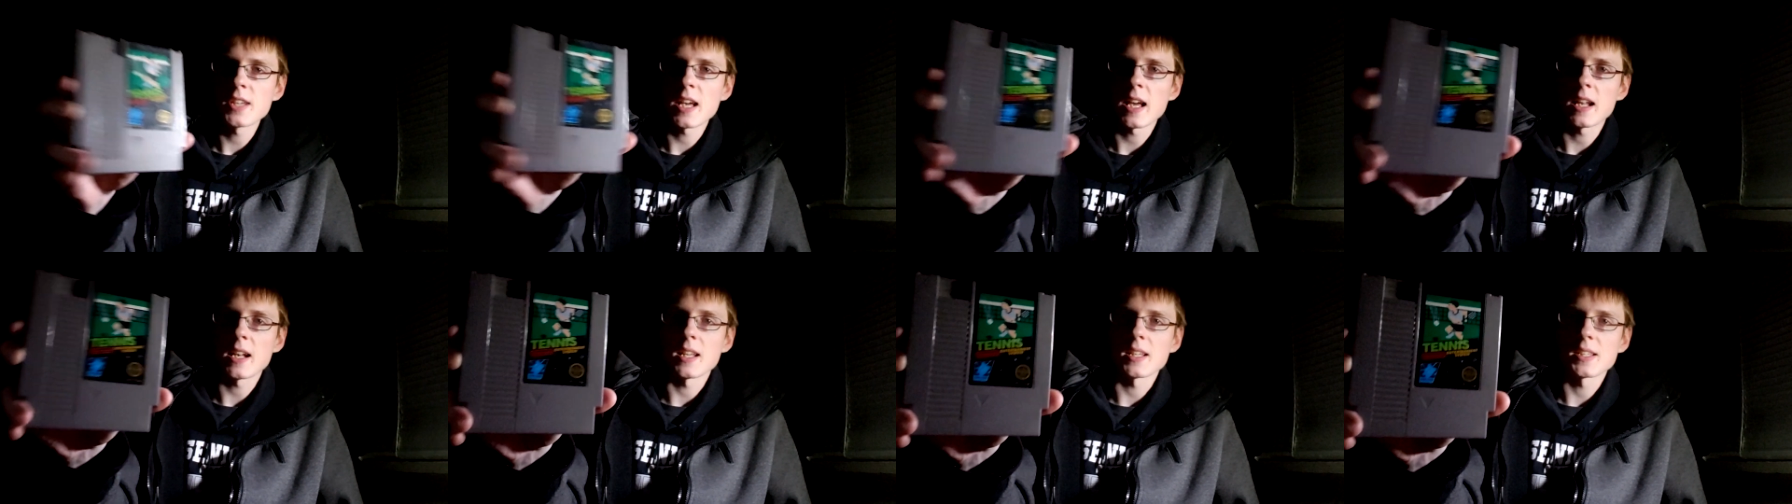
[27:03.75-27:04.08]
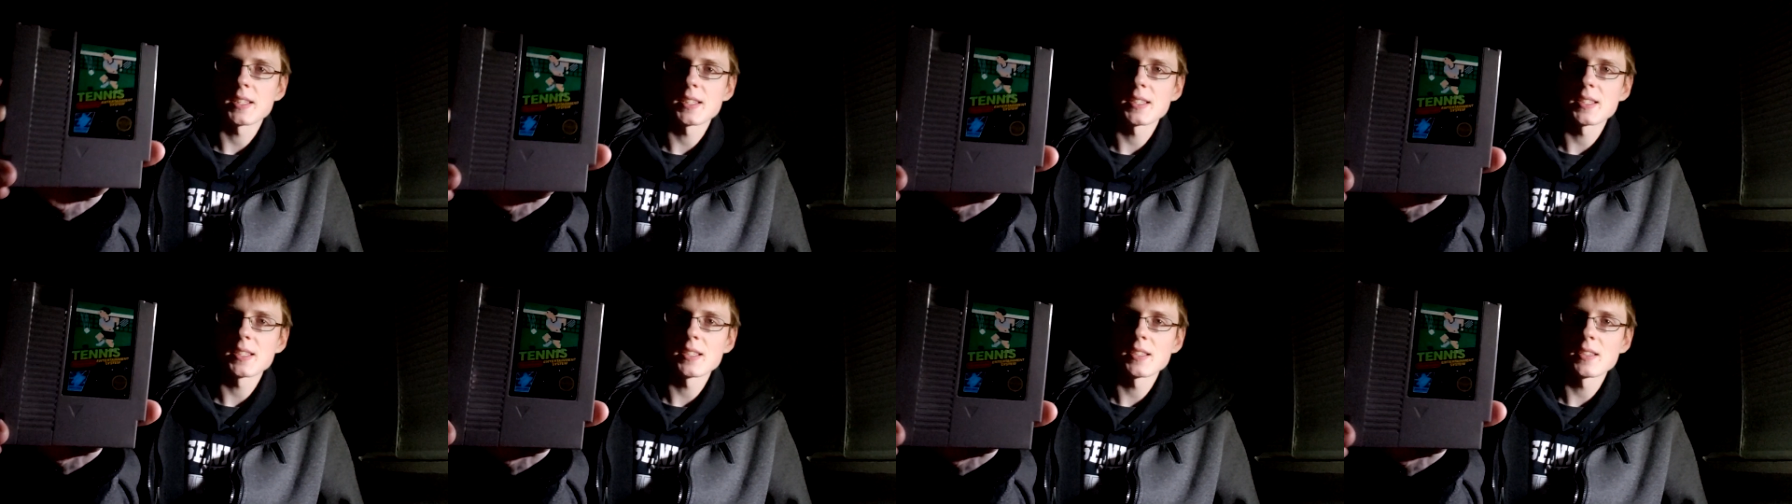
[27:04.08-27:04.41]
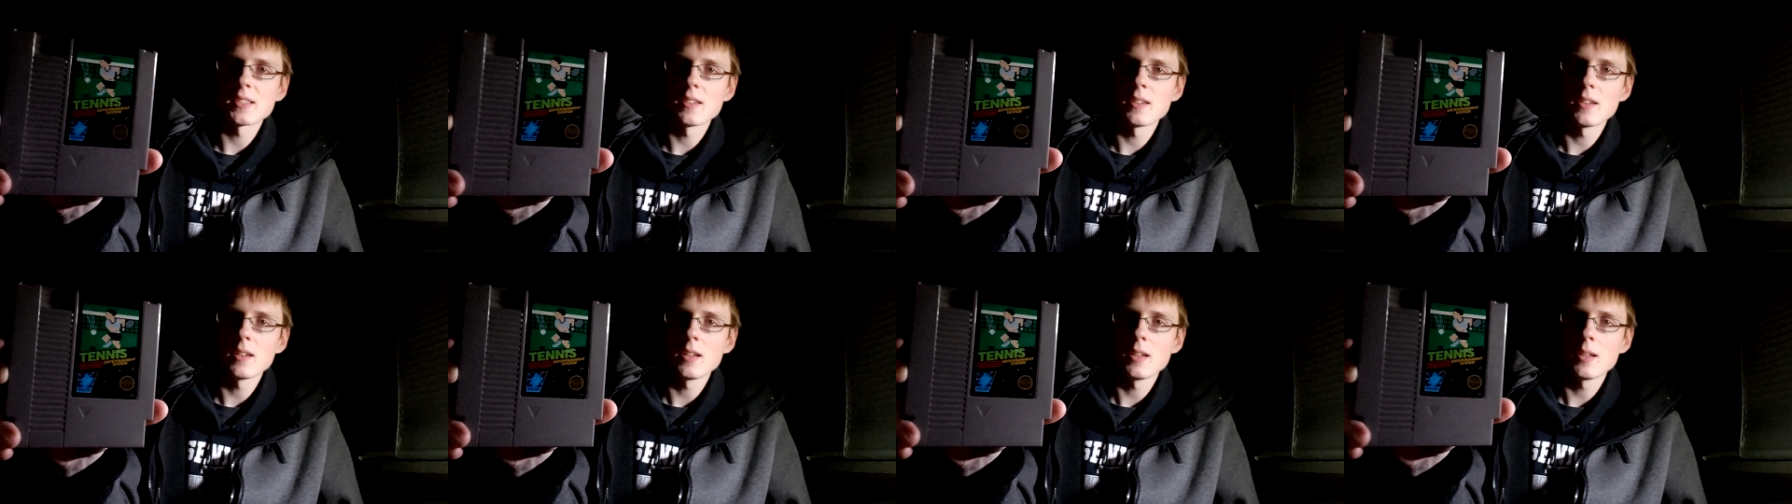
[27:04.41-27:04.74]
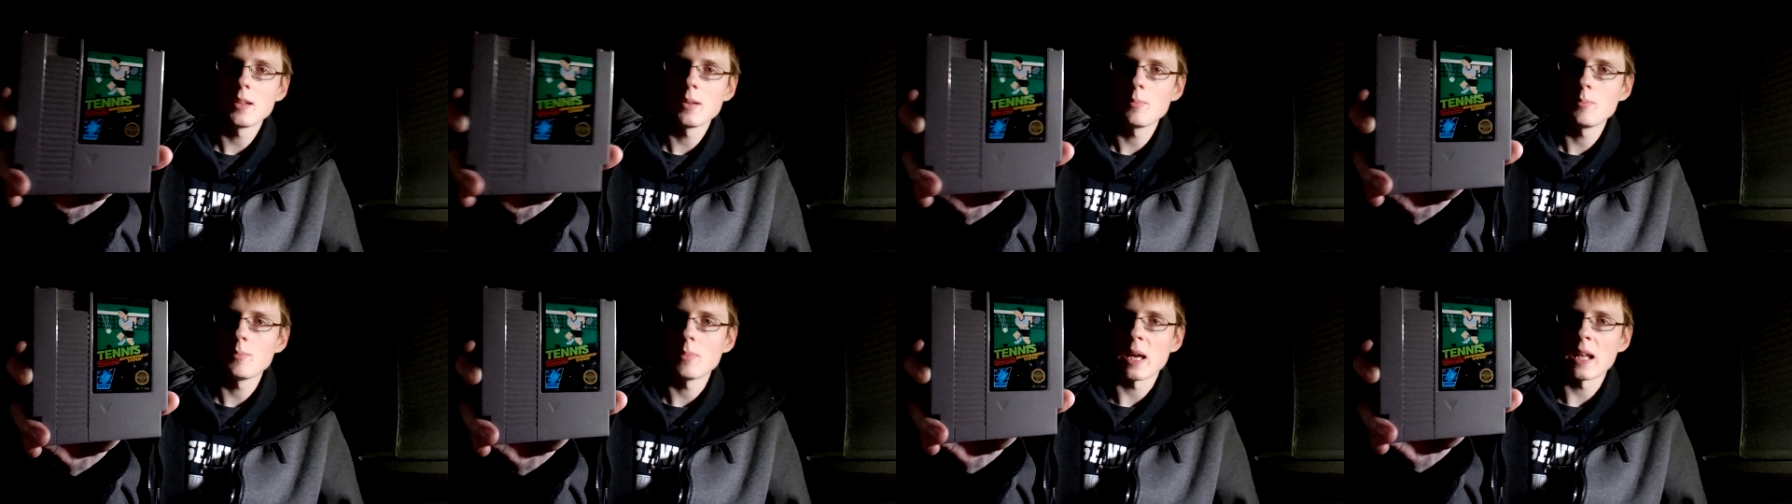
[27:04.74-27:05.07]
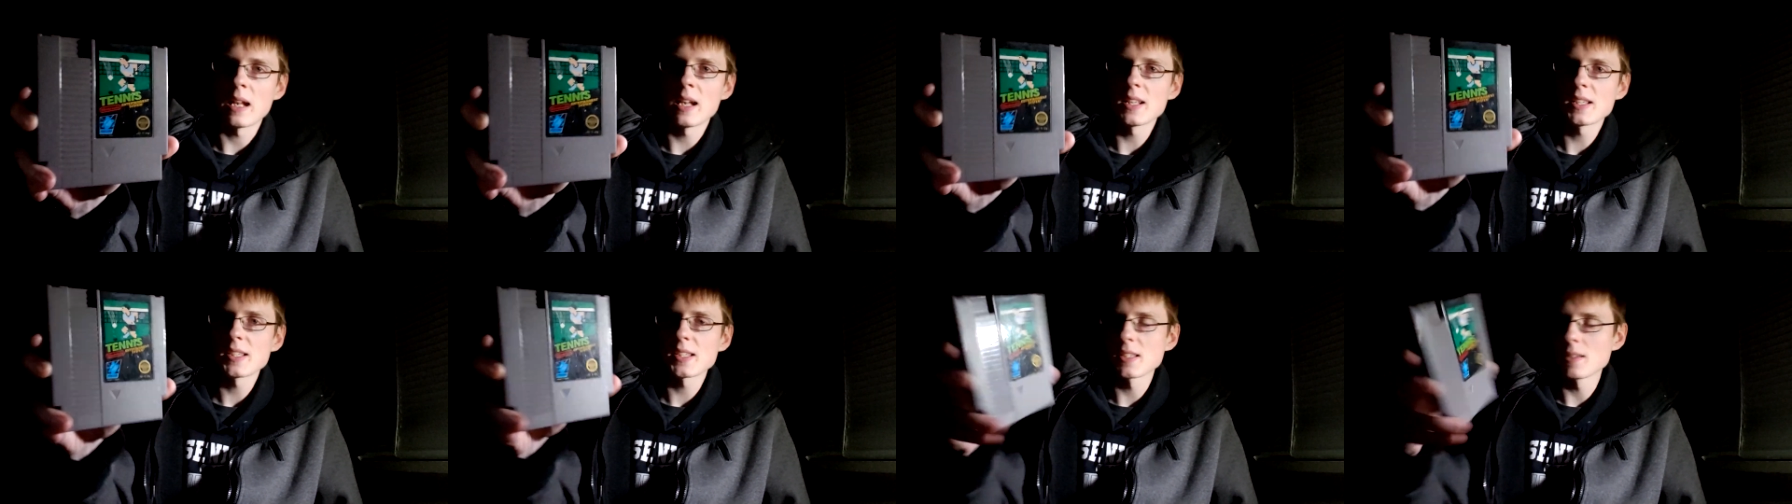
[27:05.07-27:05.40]
Tennis.
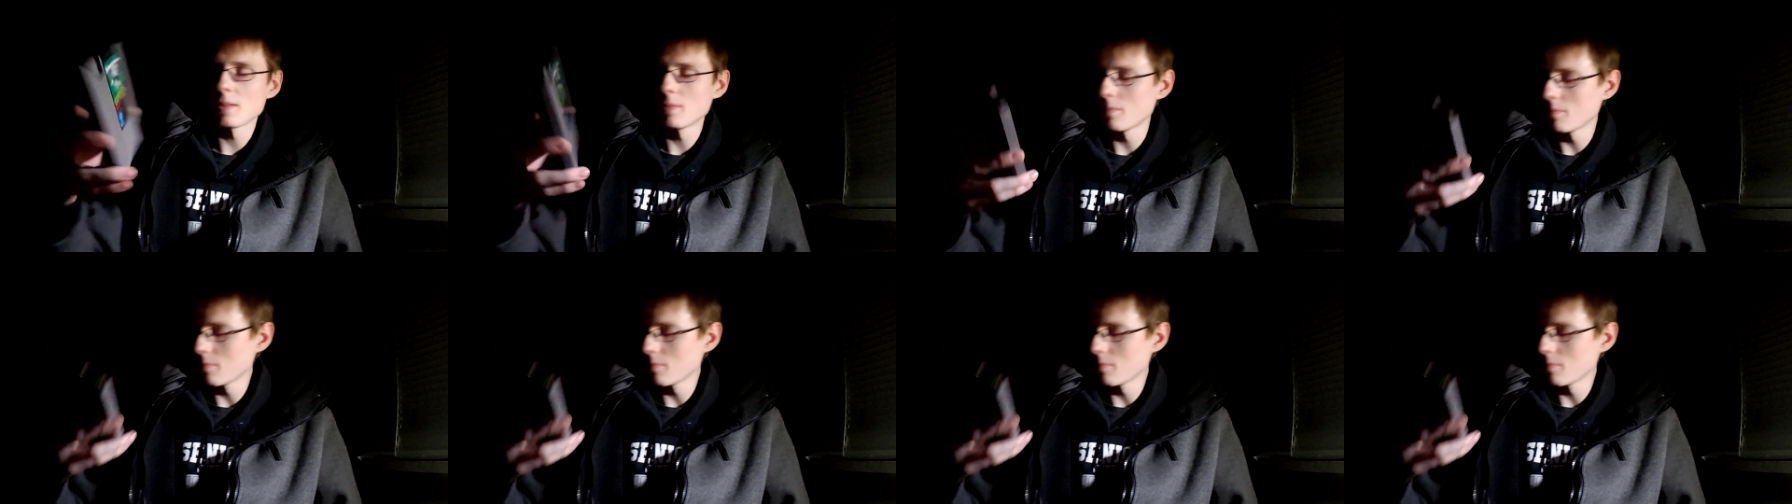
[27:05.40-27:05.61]
Penis.